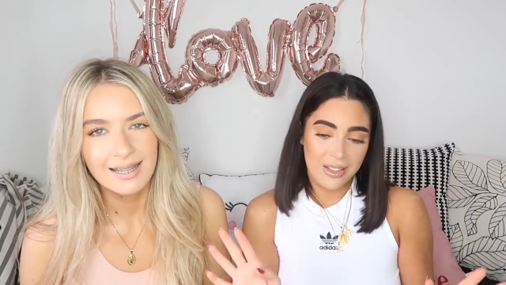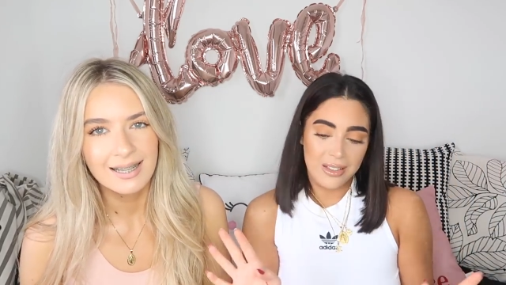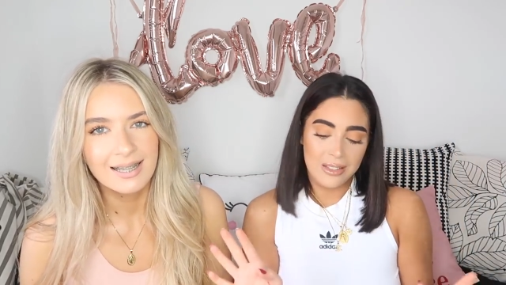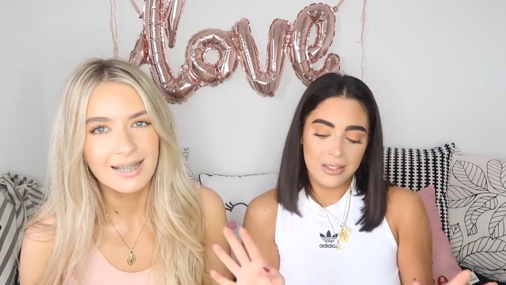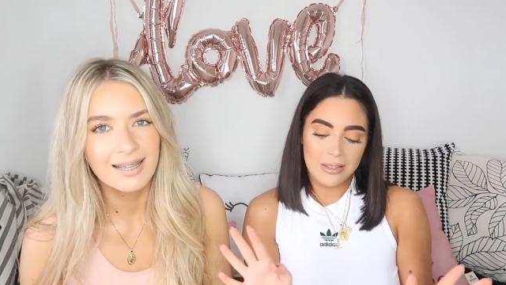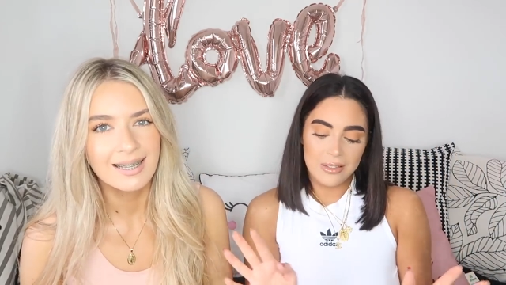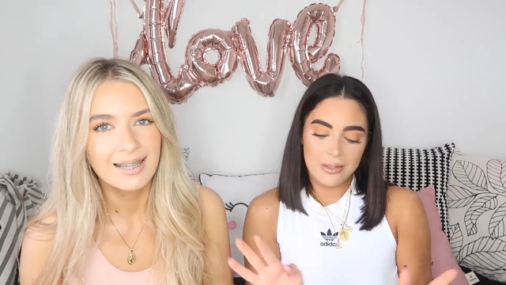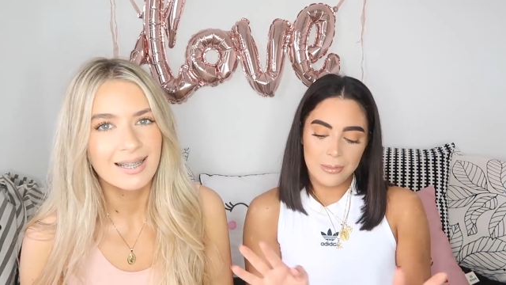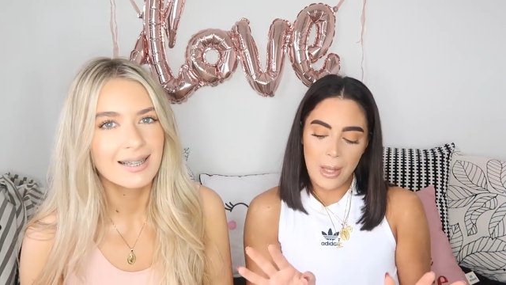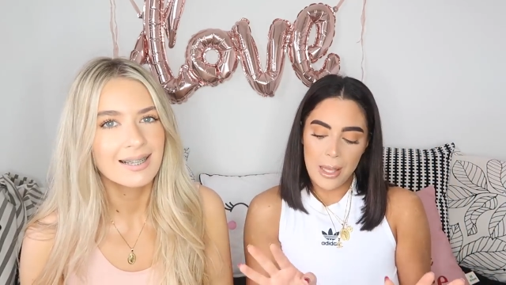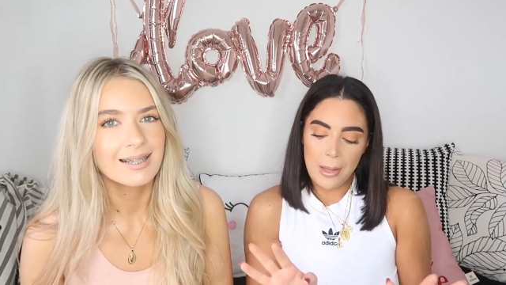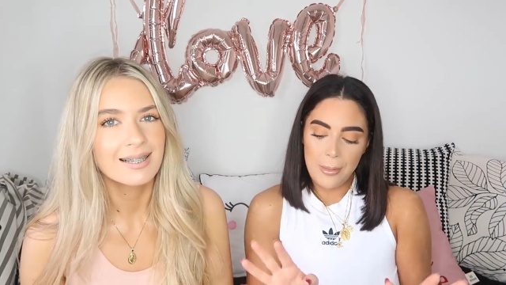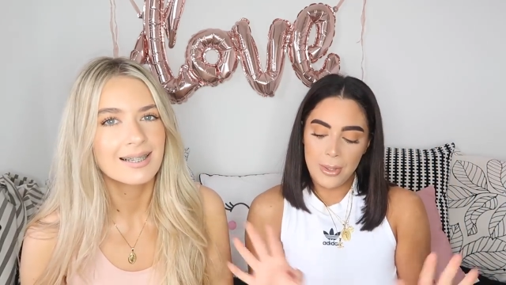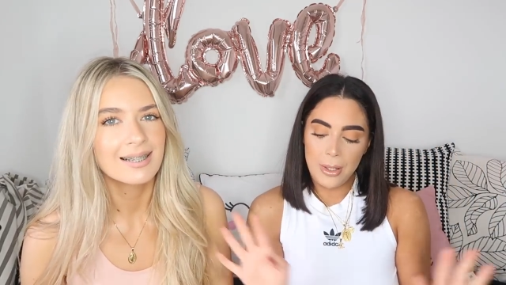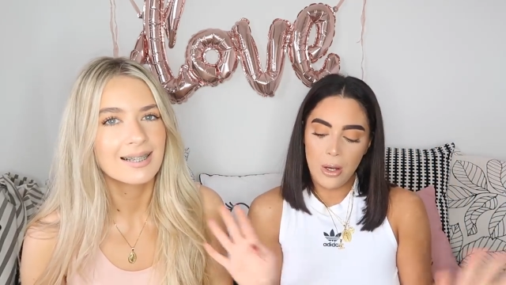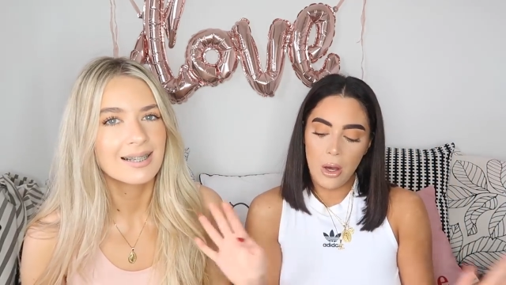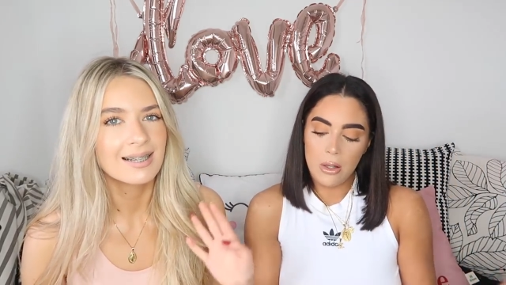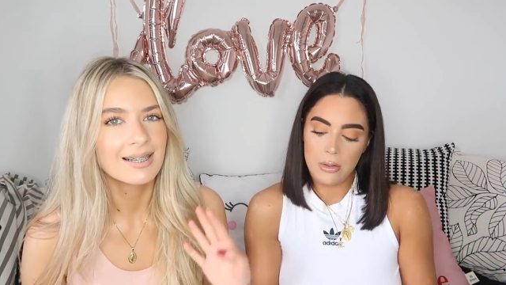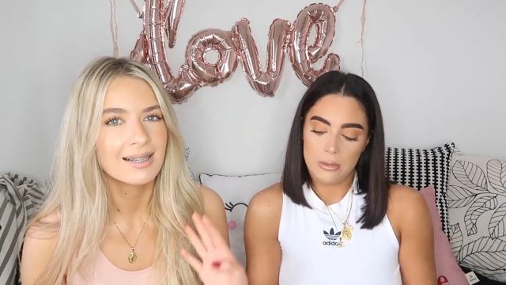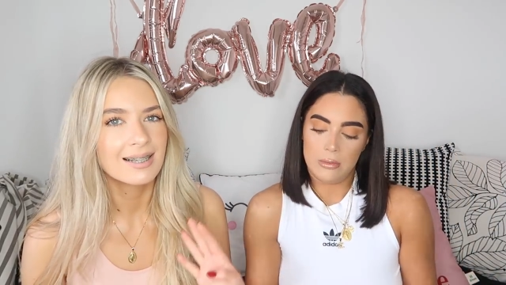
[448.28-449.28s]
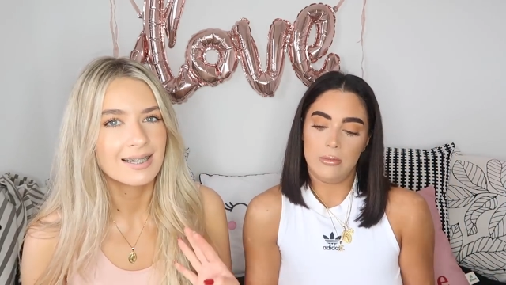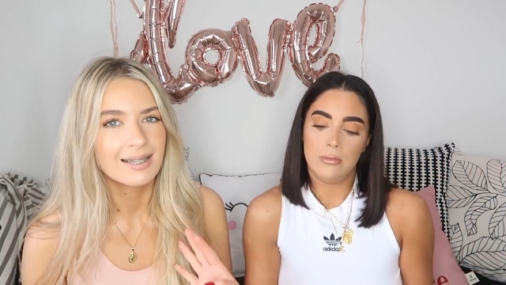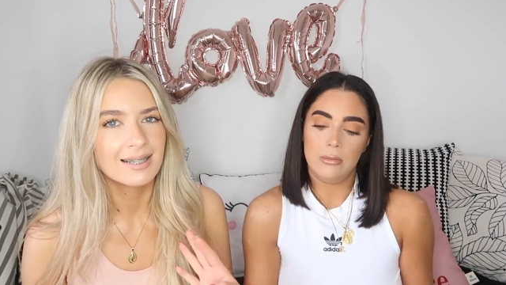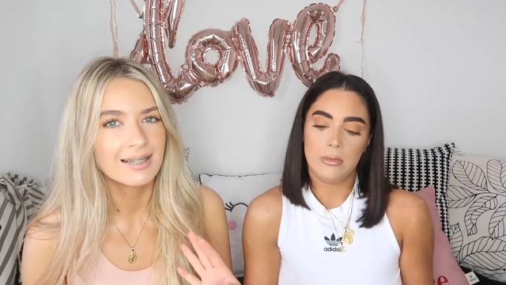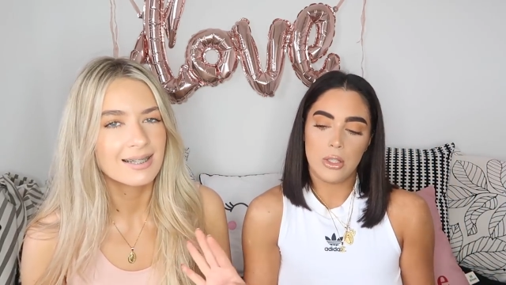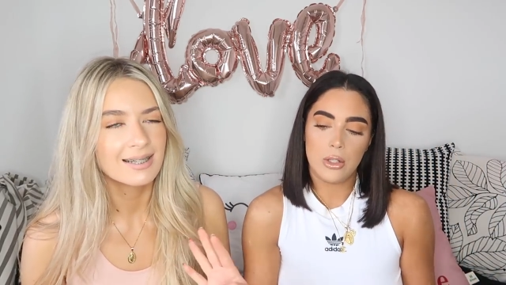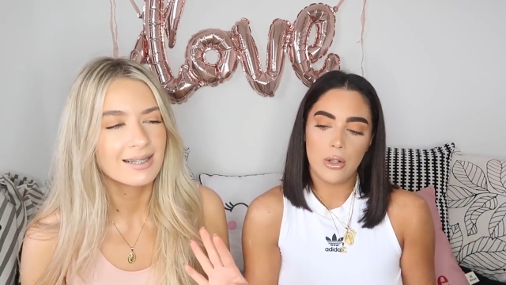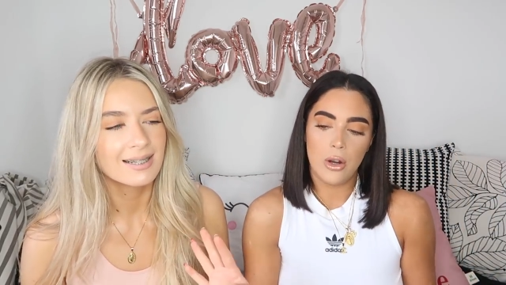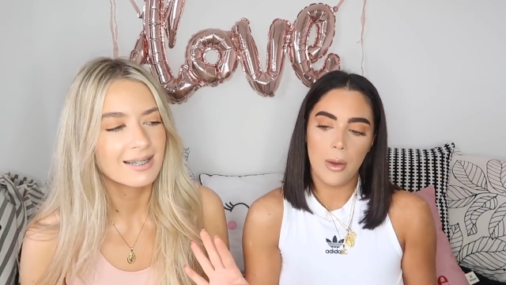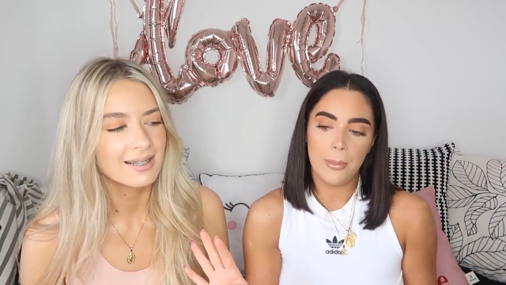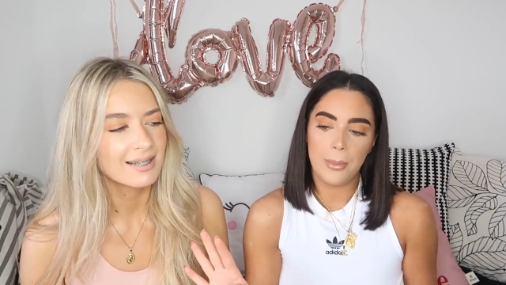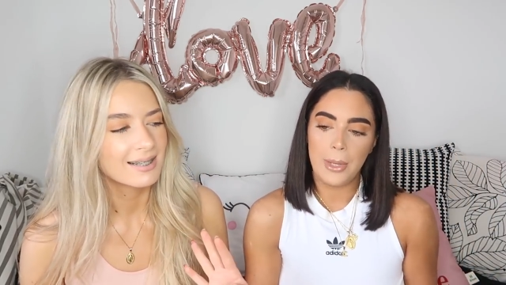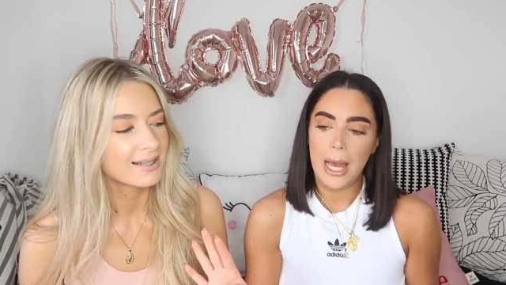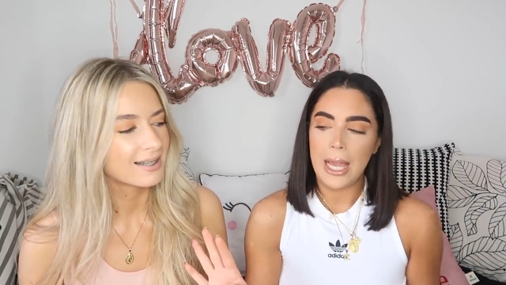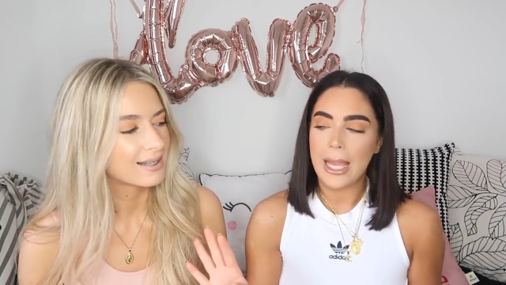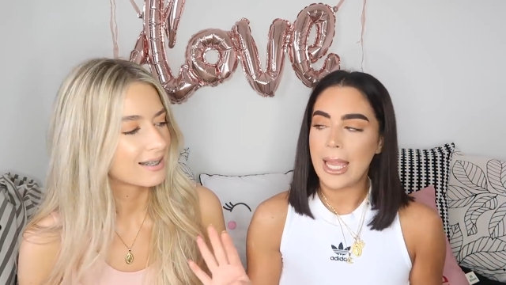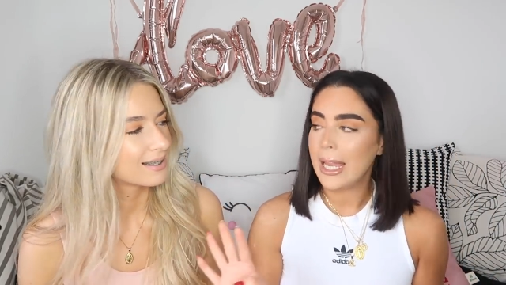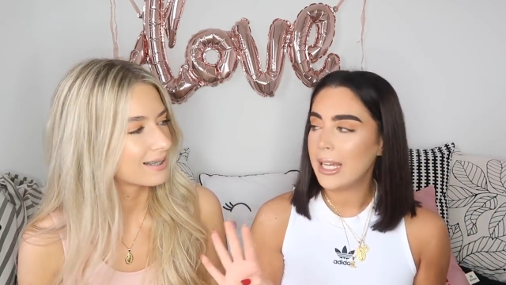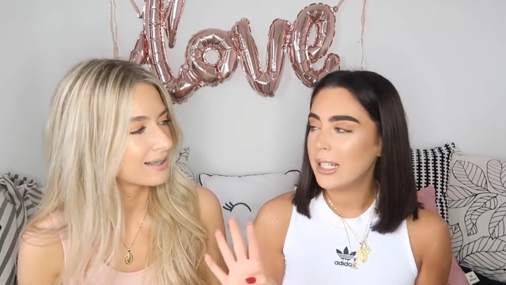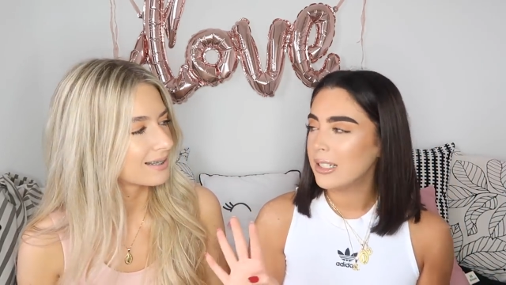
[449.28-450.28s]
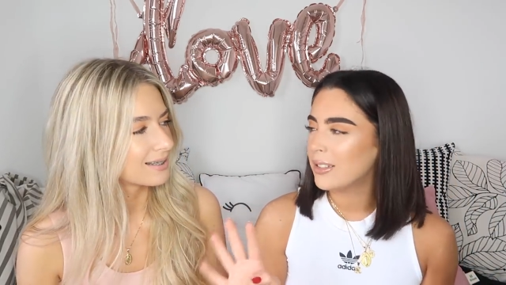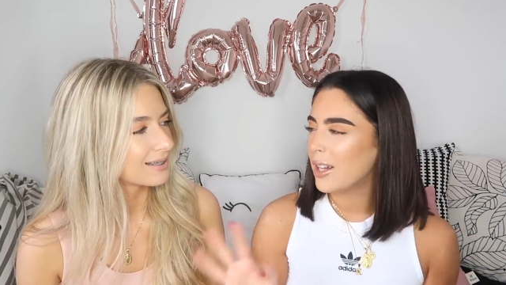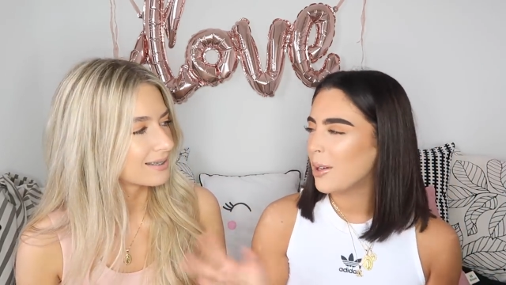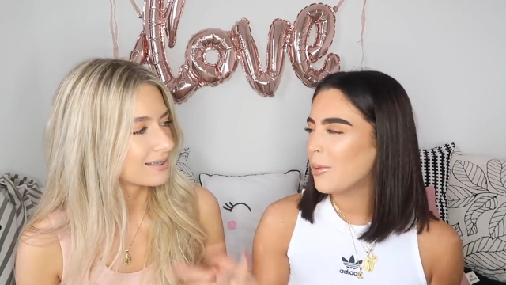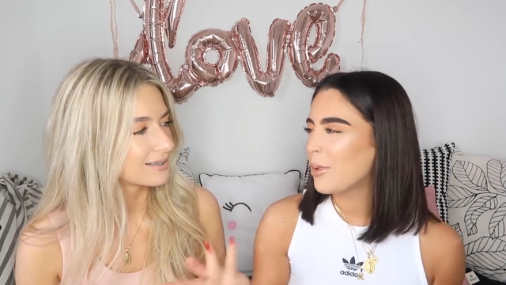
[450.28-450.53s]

Speaker 1: oh, maybe not... the crop legging,